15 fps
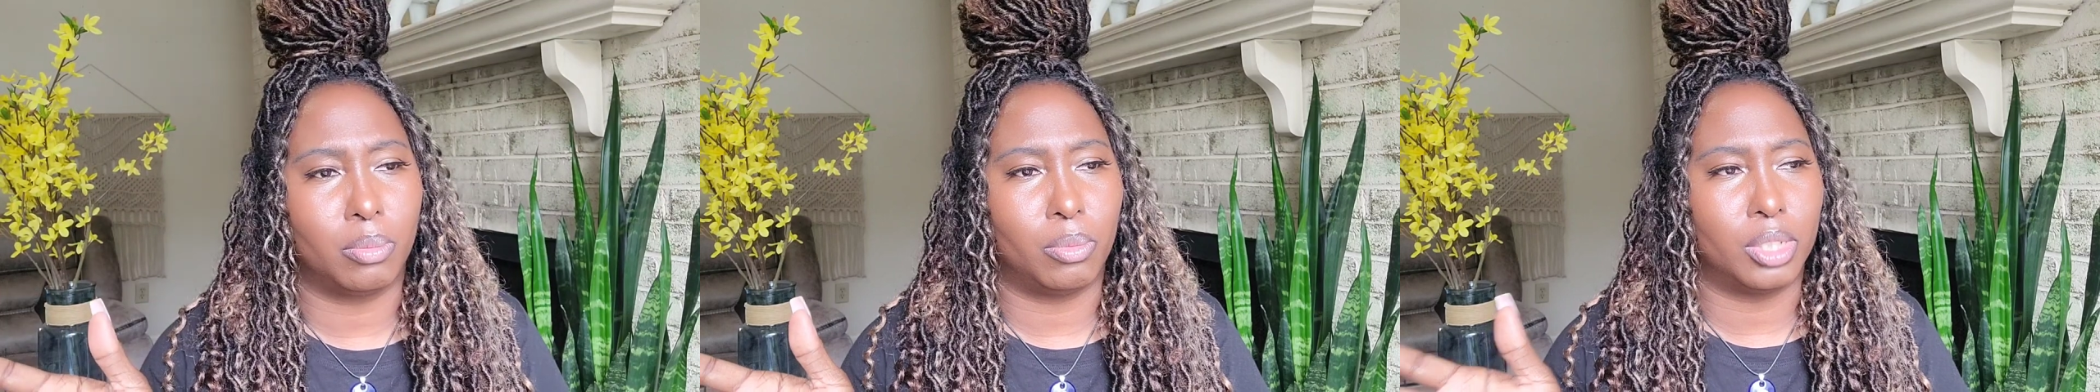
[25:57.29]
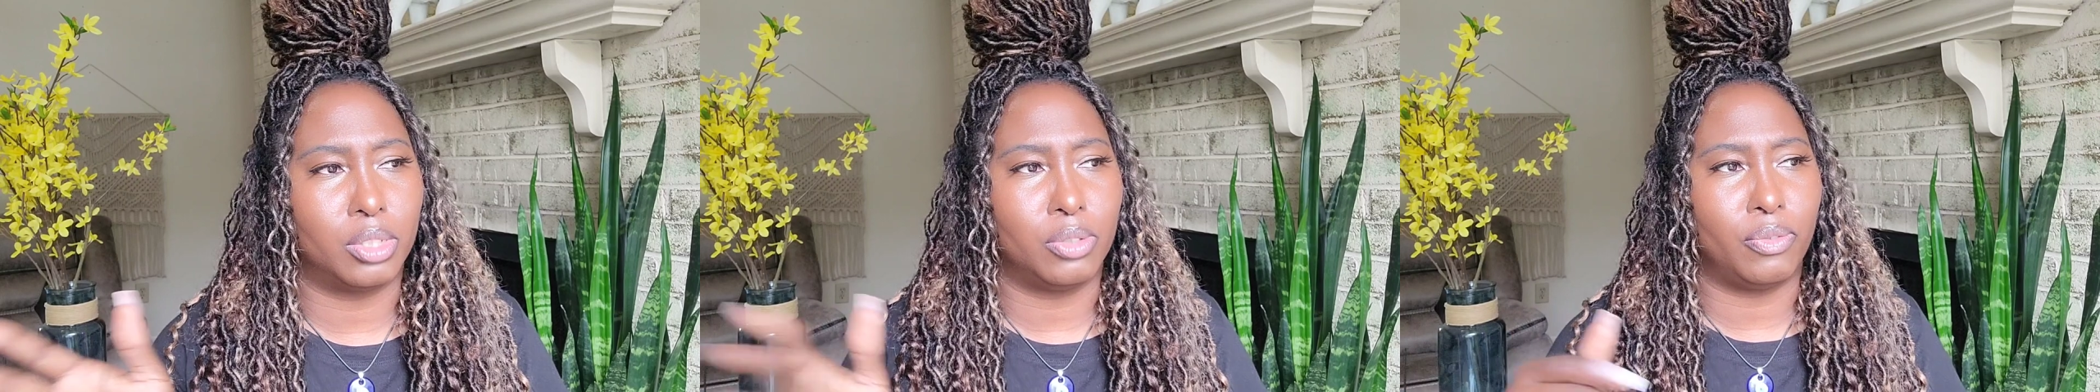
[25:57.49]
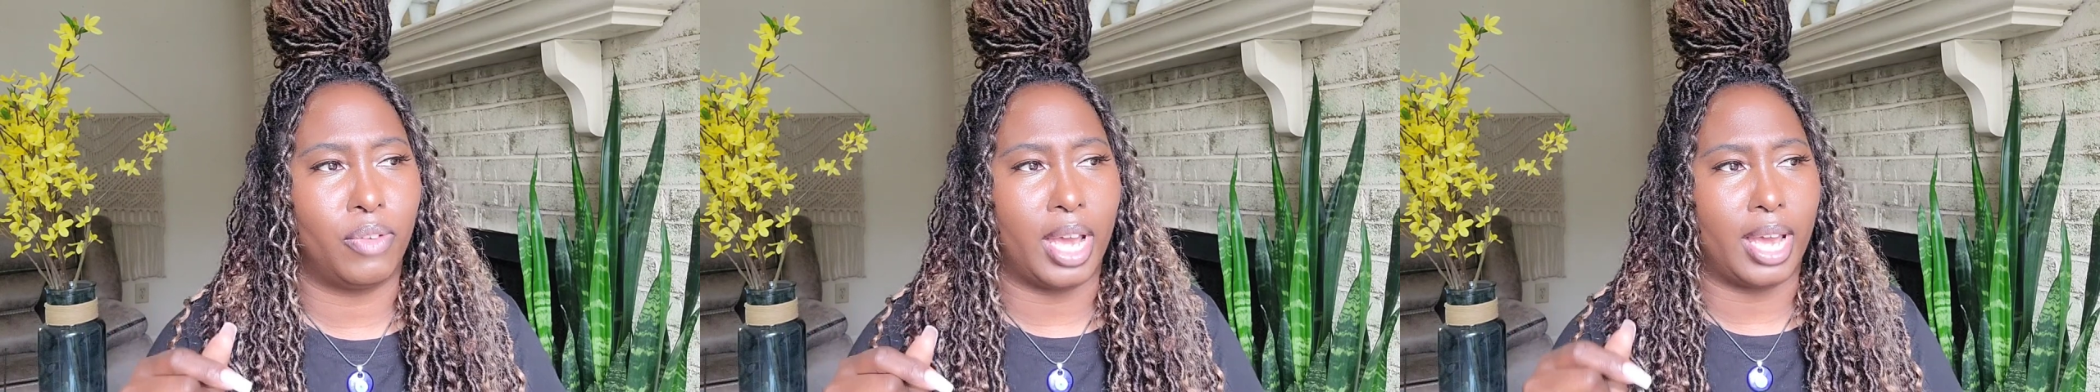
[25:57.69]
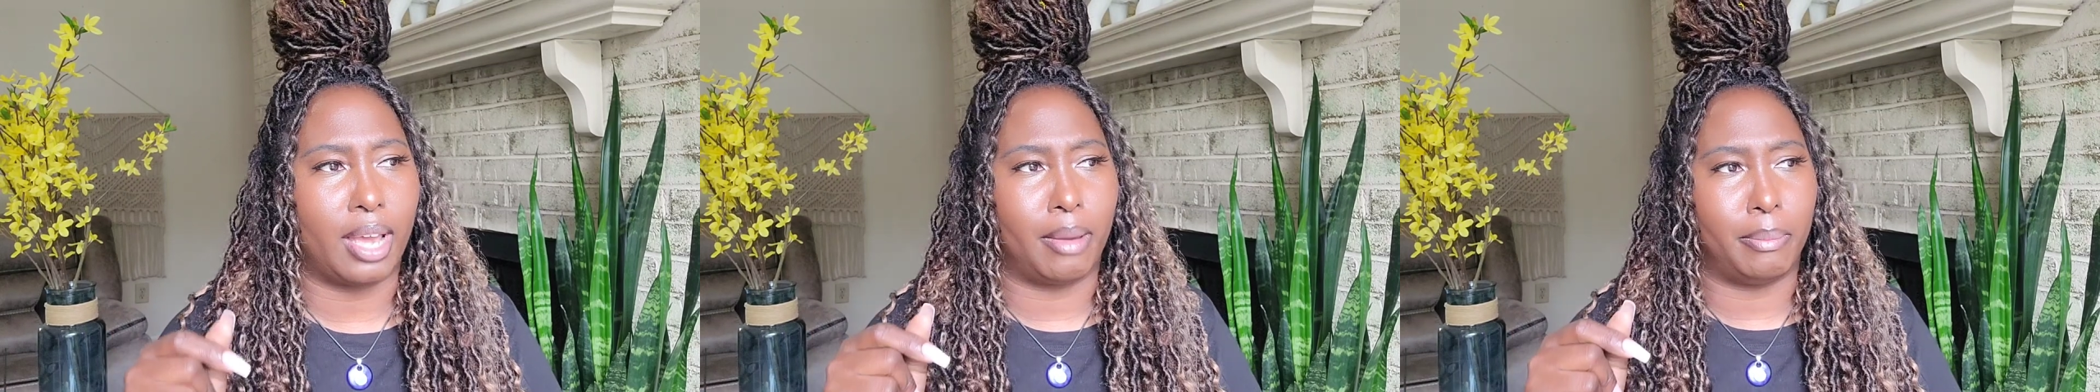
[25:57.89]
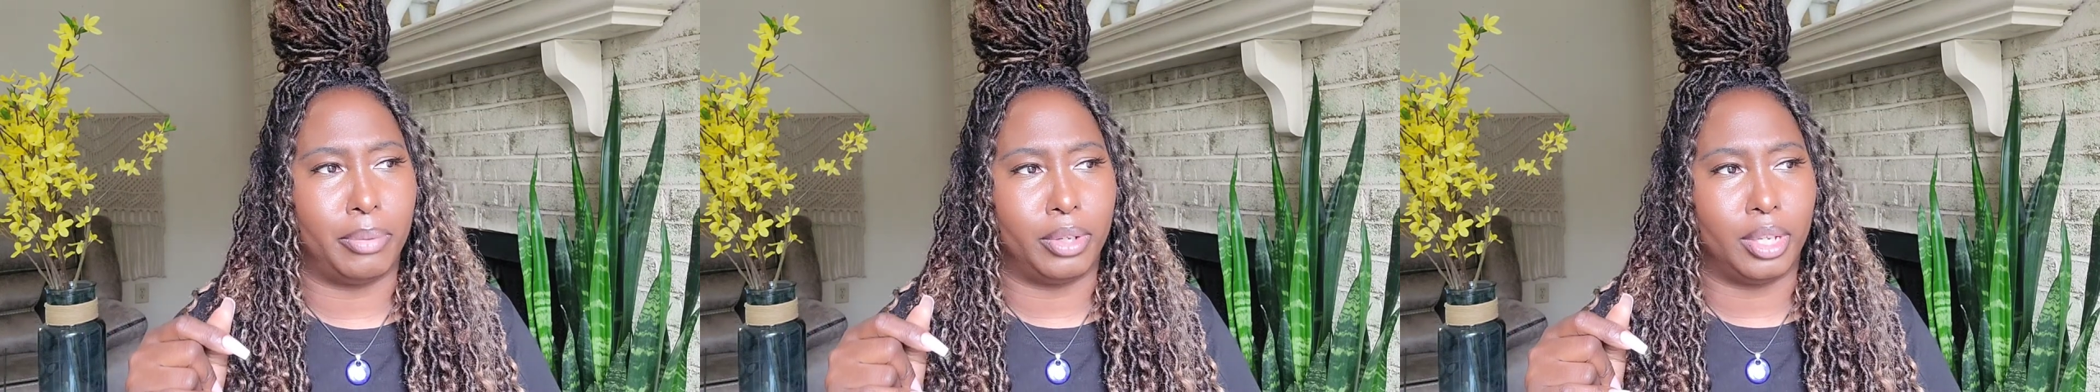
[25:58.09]

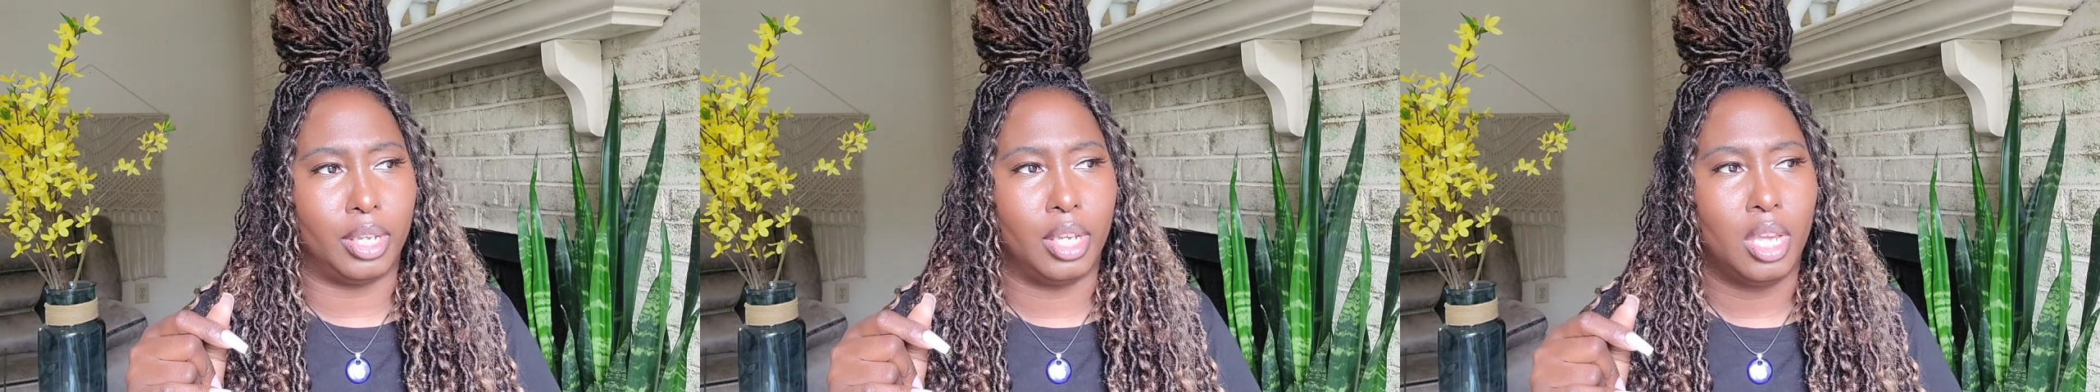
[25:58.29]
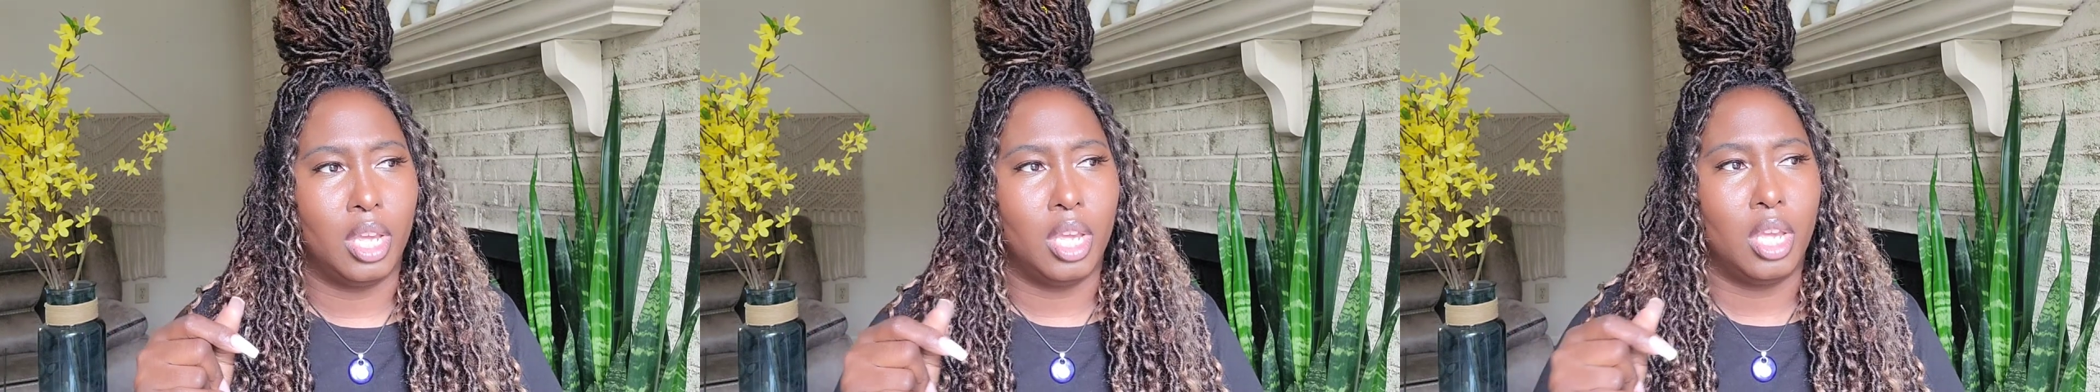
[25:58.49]
125, but